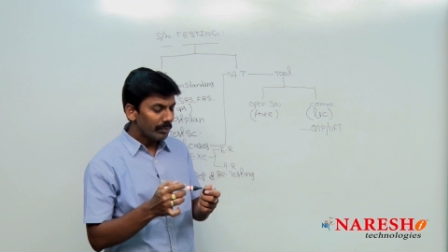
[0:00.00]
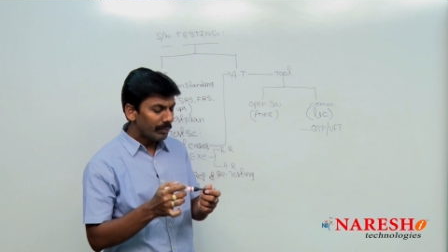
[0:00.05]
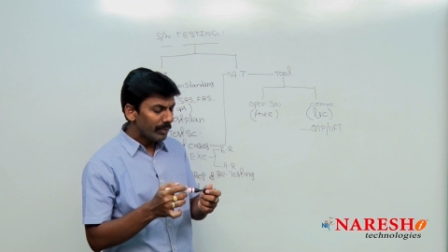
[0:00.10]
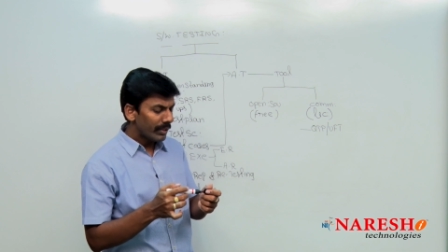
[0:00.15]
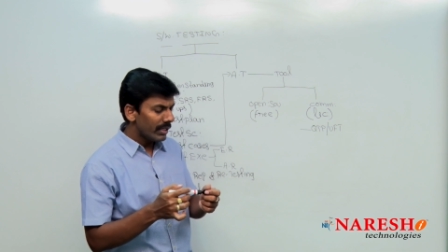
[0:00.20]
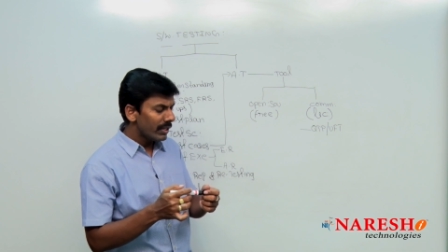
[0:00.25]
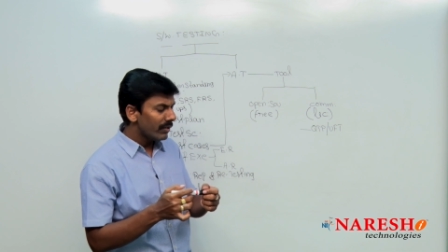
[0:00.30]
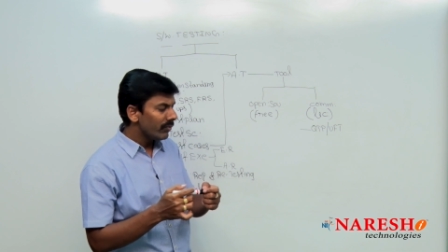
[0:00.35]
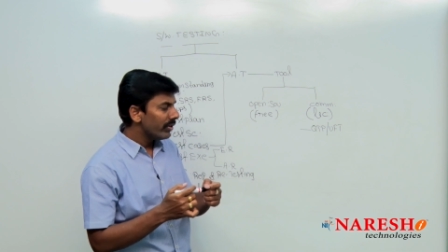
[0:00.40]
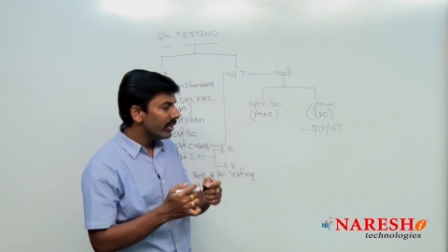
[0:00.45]

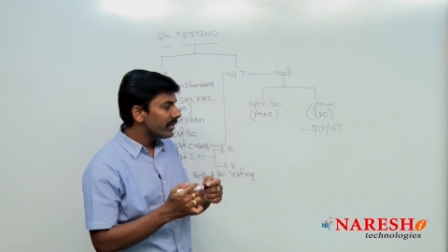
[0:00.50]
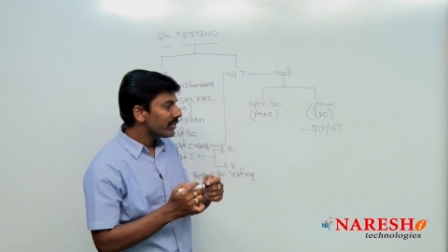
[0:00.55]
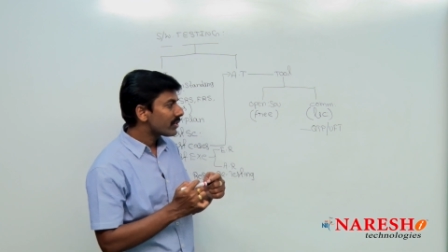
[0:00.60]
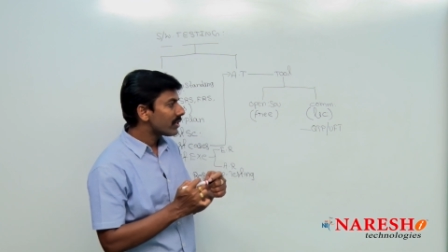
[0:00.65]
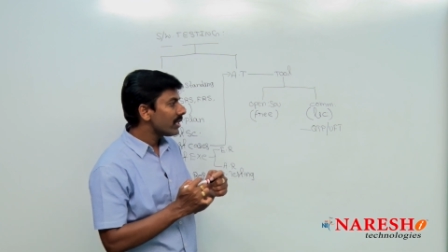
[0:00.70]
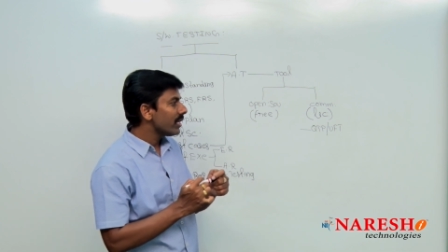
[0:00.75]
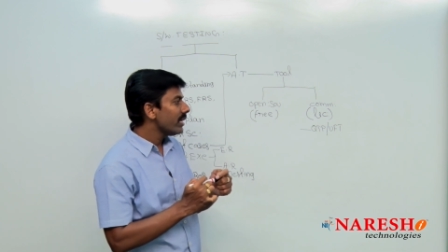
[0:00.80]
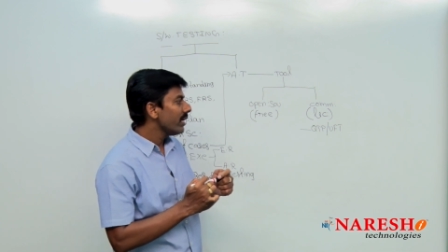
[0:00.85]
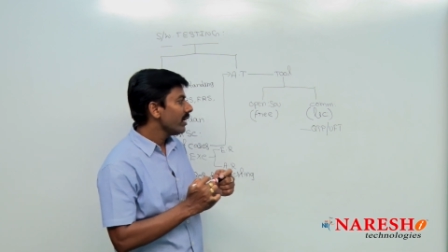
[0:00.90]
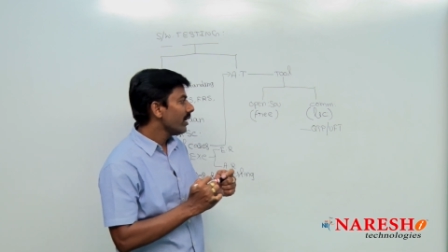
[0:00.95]

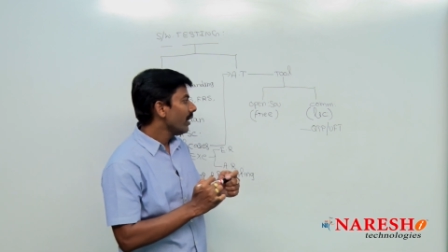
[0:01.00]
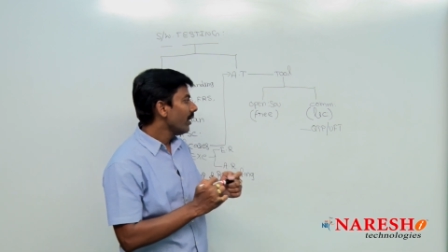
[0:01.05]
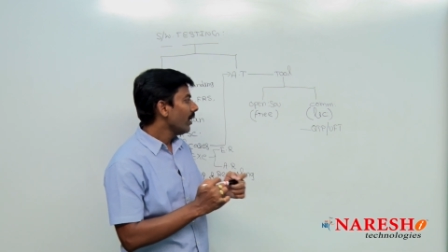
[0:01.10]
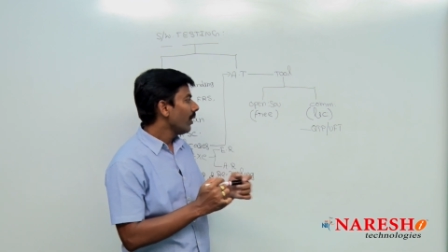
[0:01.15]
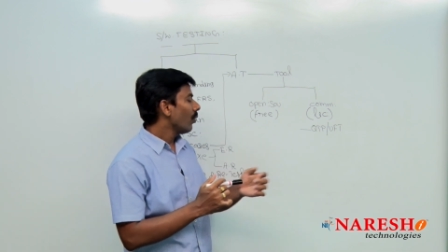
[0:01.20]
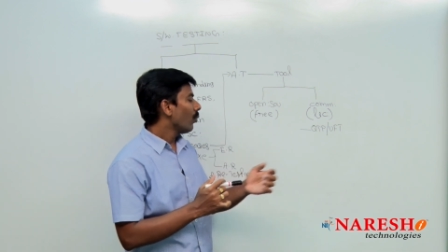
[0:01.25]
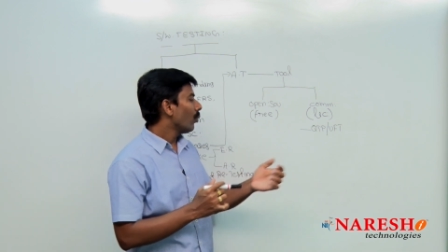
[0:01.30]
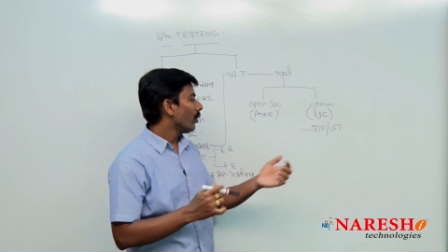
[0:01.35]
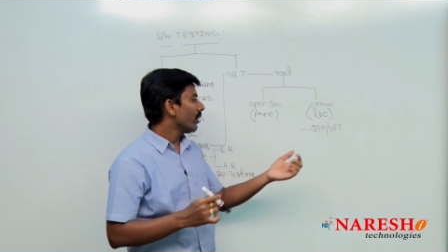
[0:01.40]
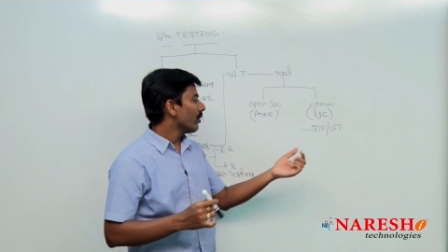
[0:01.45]
Previously,
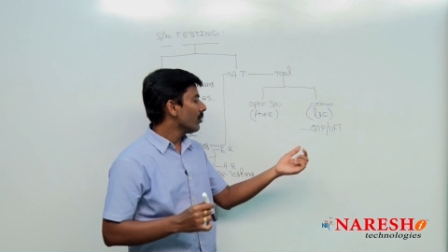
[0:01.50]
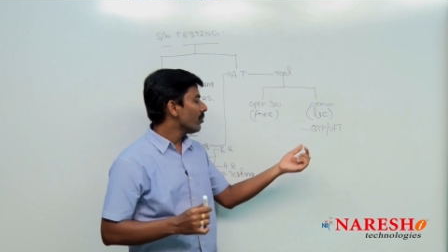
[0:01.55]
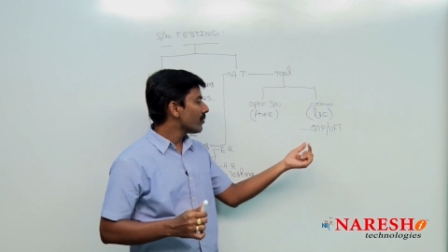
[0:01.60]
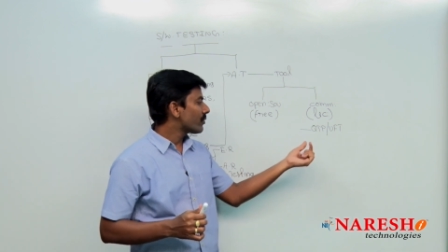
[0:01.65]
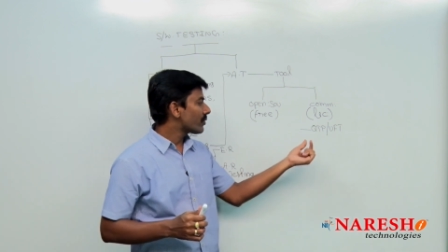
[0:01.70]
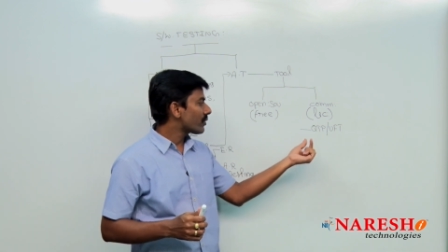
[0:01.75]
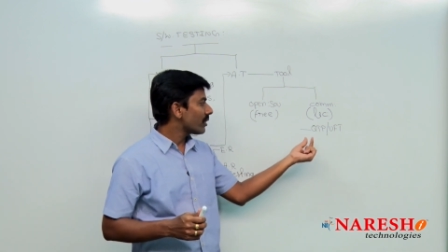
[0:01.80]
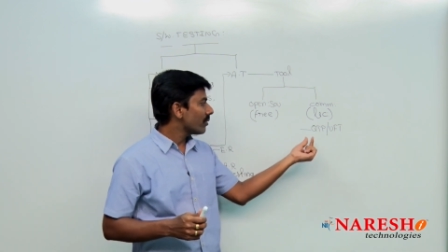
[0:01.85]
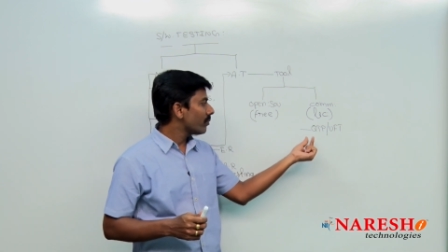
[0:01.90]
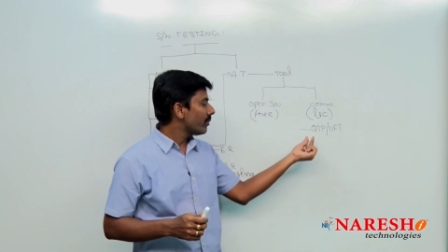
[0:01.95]
we
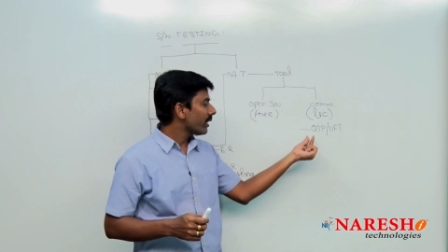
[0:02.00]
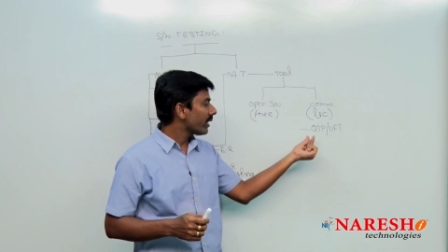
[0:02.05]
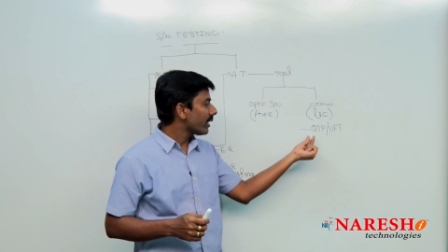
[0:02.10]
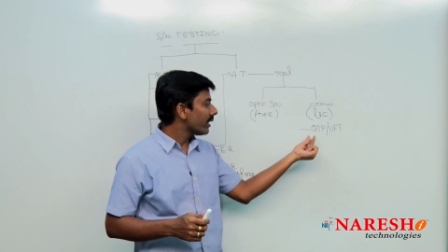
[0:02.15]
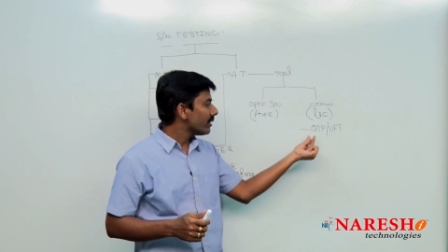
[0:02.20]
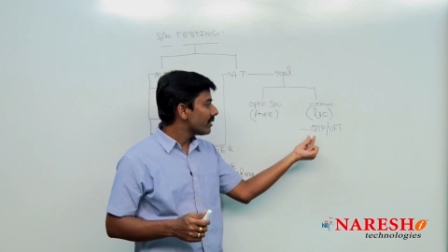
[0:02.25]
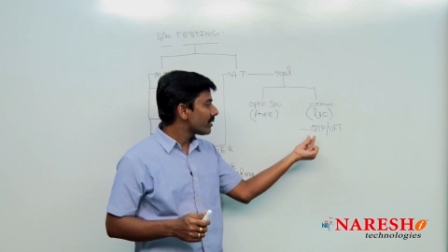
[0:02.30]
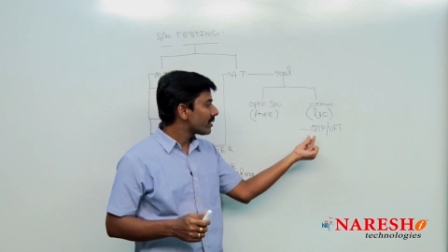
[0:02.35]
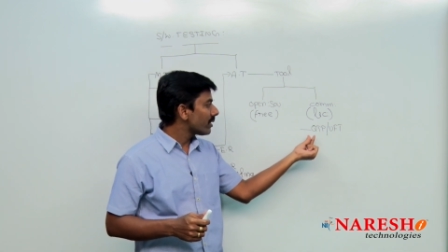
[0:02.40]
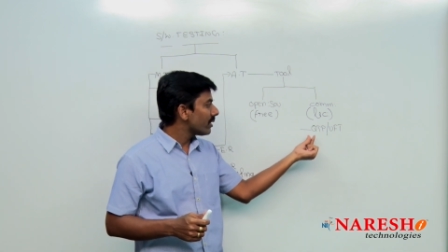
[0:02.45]
used to be
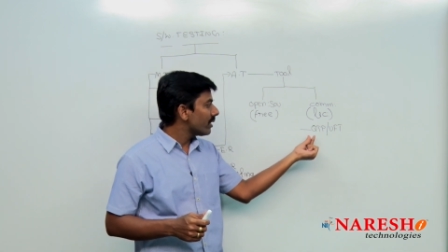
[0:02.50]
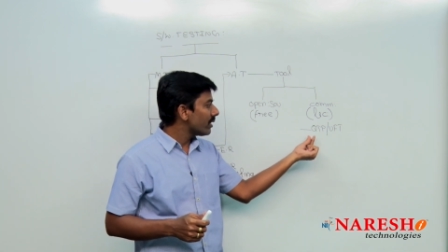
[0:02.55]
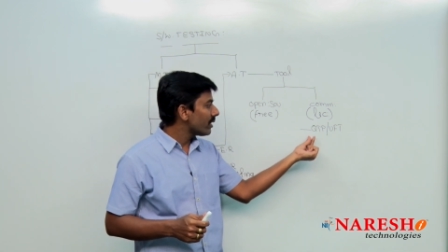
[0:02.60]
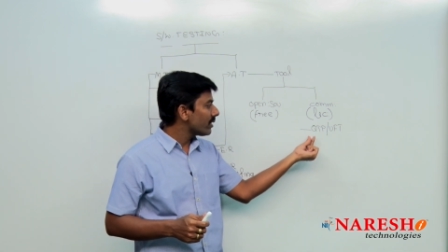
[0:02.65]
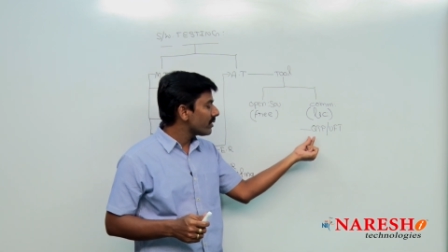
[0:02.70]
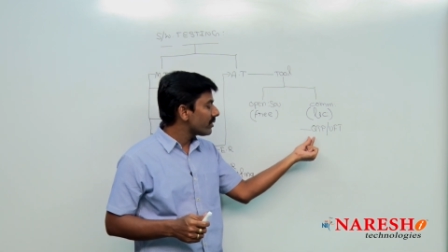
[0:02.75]
considered